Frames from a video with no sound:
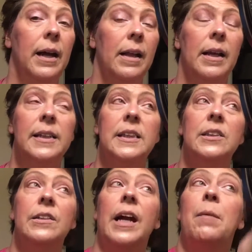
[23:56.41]
I like to
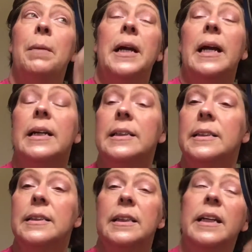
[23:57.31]
do that
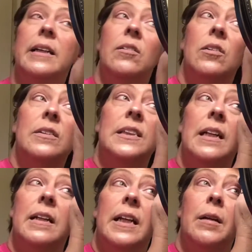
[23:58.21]
because it looks a
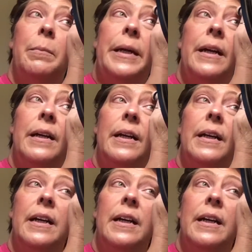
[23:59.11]
little bit,